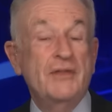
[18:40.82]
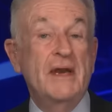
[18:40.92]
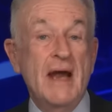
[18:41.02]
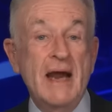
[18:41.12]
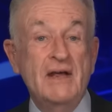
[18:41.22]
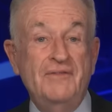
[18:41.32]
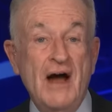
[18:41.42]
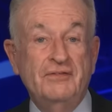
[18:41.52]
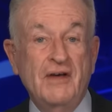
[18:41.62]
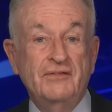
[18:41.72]
than ninety-five
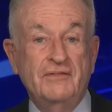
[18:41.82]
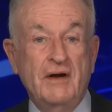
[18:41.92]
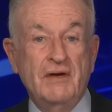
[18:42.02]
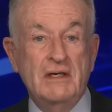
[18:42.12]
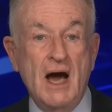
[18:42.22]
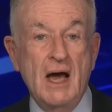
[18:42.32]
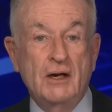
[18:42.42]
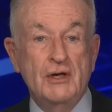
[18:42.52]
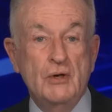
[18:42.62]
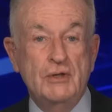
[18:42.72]
cents of every dollar
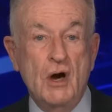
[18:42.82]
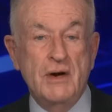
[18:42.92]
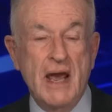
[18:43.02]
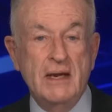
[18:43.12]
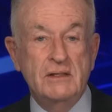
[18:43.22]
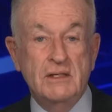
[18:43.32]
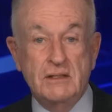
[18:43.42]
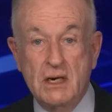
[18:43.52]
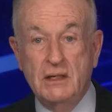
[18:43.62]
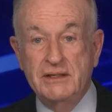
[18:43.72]
you donate to
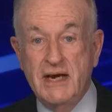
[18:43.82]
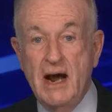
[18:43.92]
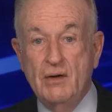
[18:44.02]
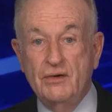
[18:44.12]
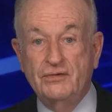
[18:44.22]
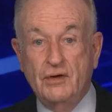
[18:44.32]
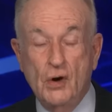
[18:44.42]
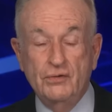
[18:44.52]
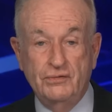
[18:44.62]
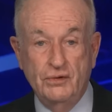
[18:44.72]
Tunnel to Towers
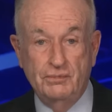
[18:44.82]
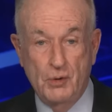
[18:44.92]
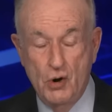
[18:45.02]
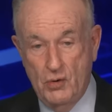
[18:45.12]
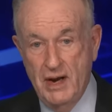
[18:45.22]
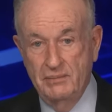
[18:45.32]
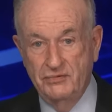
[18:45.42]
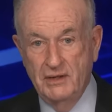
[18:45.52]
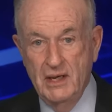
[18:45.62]
goes to its programs.